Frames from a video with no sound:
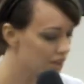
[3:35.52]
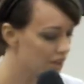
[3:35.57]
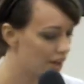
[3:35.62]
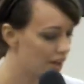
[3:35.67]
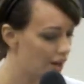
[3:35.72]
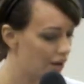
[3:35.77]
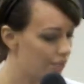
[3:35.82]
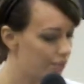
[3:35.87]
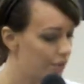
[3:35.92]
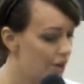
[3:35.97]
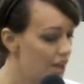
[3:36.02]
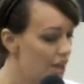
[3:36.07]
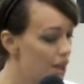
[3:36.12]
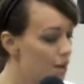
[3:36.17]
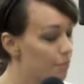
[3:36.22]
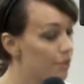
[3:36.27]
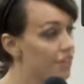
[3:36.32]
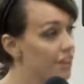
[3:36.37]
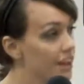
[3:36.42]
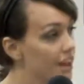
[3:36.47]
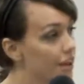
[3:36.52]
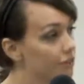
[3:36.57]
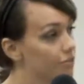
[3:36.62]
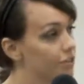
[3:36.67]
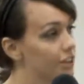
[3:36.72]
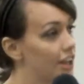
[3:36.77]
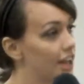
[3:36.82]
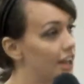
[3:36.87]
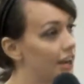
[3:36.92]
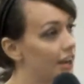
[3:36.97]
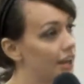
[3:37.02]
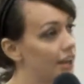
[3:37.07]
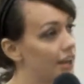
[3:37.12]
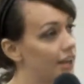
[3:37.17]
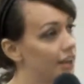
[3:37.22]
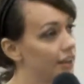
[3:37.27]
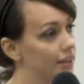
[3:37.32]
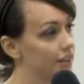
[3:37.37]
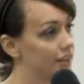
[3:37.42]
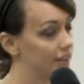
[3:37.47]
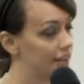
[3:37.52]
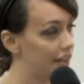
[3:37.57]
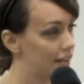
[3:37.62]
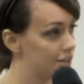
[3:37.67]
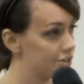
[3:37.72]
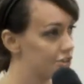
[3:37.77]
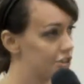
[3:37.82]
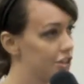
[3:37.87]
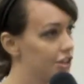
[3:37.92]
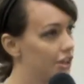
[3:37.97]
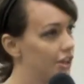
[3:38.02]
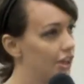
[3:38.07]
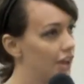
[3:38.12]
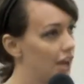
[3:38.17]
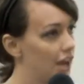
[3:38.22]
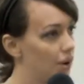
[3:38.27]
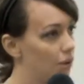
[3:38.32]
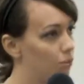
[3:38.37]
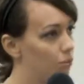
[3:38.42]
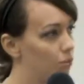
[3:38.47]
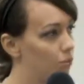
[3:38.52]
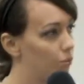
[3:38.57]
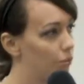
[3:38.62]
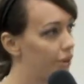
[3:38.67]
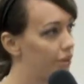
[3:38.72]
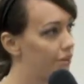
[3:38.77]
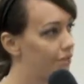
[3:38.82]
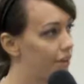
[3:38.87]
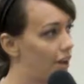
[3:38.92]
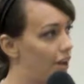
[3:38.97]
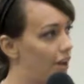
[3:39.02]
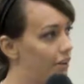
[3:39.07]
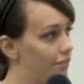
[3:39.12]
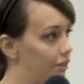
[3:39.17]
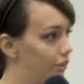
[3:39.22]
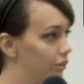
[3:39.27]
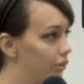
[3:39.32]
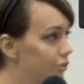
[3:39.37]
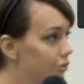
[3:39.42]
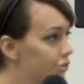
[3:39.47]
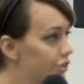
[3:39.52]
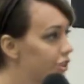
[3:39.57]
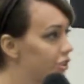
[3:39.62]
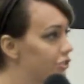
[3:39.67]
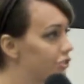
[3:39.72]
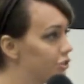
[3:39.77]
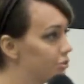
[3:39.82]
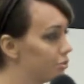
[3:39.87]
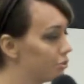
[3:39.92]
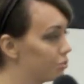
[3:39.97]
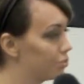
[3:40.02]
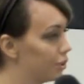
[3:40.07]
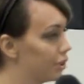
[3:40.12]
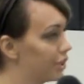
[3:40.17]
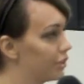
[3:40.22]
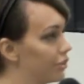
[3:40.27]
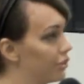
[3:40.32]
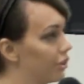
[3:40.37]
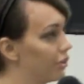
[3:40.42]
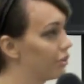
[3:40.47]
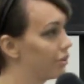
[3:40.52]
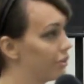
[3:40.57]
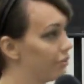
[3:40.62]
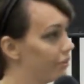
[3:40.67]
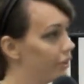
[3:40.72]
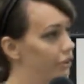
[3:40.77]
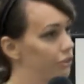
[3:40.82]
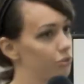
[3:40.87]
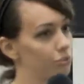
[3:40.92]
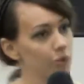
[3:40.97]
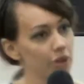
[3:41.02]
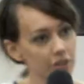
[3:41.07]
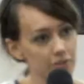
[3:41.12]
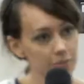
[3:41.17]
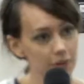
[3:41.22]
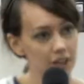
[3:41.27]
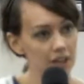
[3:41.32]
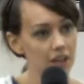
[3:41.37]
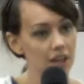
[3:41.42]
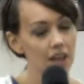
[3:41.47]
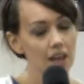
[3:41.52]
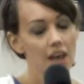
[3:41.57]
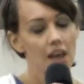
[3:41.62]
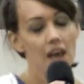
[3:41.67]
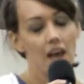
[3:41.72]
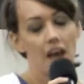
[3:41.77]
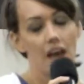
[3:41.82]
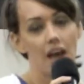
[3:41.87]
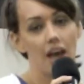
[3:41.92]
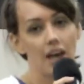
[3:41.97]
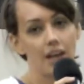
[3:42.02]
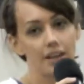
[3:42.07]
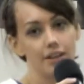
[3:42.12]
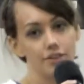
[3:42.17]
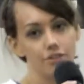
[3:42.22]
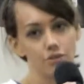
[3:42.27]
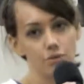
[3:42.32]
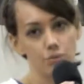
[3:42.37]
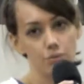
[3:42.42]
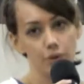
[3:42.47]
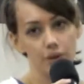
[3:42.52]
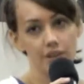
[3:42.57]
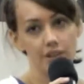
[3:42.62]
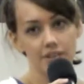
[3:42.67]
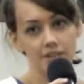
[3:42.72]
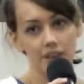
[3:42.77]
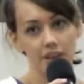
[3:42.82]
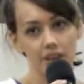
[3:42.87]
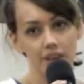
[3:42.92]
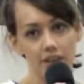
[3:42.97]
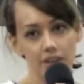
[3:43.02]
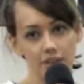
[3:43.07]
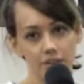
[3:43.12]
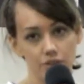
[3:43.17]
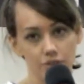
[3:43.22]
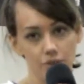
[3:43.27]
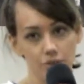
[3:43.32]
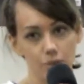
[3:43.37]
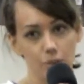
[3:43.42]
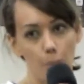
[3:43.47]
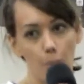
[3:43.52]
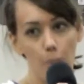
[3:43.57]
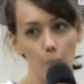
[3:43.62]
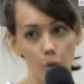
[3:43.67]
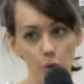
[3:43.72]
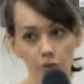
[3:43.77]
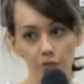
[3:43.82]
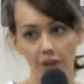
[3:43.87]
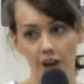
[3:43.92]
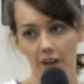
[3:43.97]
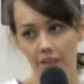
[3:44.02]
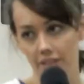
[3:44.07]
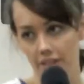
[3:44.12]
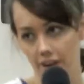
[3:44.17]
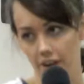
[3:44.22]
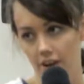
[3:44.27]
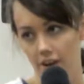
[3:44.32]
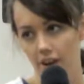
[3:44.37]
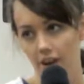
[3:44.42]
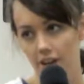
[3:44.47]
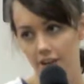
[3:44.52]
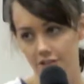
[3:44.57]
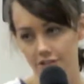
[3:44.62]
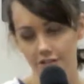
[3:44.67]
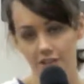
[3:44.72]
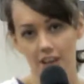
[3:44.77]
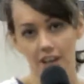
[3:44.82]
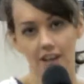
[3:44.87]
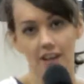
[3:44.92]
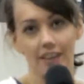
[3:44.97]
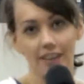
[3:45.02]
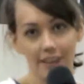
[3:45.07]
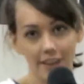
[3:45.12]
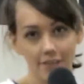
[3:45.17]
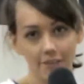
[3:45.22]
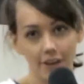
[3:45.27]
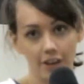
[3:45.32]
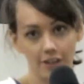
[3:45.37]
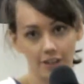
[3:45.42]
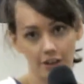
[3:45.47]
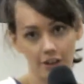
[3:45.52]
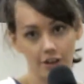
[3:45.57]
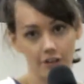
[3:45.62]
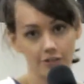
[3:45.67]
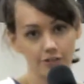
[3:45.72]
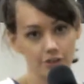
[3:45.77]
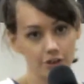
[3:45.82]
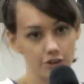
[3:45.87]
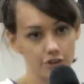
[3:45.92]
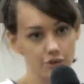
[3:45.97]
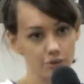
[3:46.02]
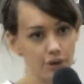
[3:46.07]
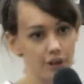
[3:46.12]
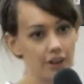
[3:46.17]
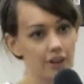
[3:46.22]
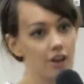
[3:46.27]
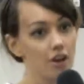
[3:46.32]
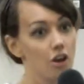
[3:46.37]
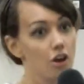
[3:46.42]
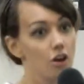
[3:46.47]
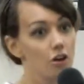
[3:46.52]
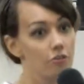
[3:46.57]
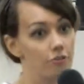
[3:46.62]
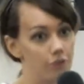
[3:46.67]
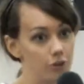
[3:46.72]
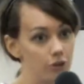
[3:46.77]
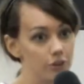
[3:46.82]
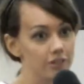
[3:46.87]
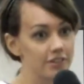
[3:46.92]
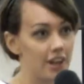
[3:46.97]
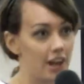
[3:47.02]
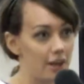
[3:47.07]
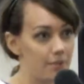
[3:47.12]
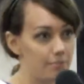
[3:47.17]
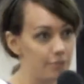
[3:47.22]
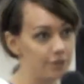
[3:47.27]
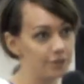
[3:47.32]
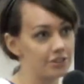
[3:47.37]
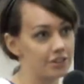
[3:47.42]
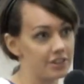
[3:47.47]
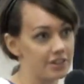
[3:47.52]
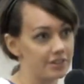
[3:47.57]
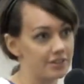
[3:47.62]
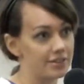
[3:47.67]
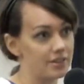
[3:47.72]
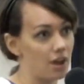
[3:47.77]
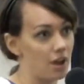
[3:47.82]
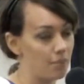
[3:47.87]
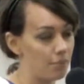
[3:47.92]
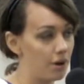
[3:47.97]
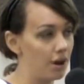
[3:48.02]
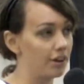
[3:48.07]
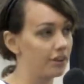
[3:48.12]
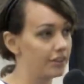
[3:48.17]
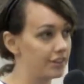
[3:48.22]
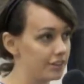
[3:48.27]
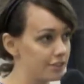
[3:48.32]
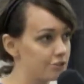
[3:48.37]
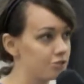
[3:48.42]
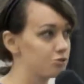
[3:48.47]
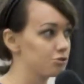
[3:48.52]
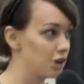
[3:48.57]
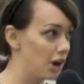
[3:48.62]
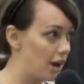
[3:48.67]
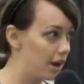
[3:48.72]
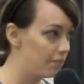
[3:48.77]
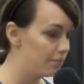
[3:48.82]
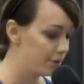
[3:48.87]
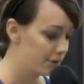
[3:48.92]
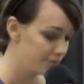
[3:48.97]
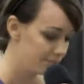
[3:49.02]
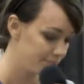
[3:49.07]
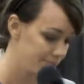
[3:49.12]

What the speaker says: But then after that, last year, I found Lucy. She was willing to go to the village with me, and we decided to move out there and just kind of live out there and start doing full-time missions among this tribe.